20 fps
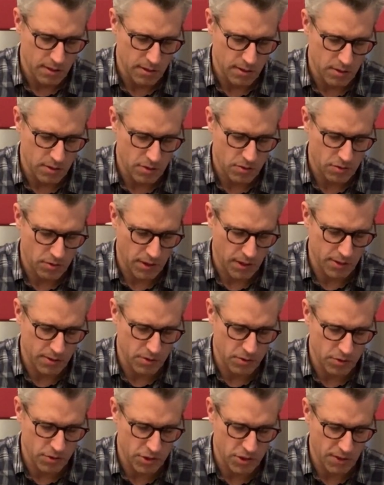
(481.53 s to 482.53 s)
try to
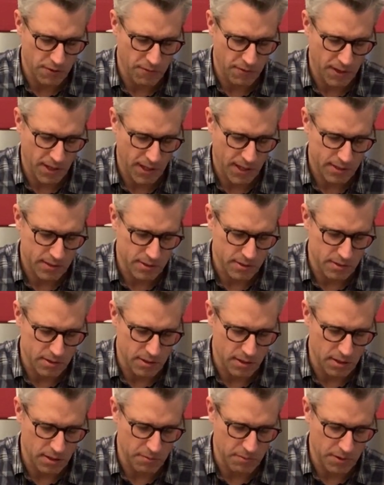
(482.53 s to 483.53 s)
achieve that. It's a
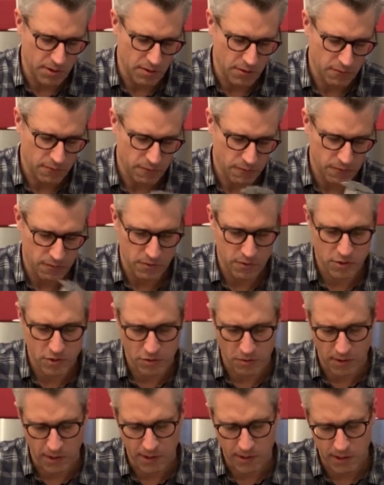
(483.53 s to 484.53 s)
little bit of
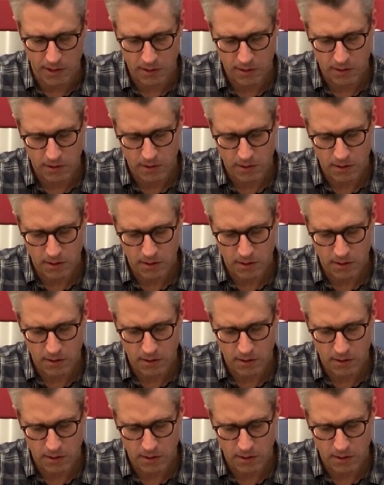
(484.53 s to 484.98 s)
trying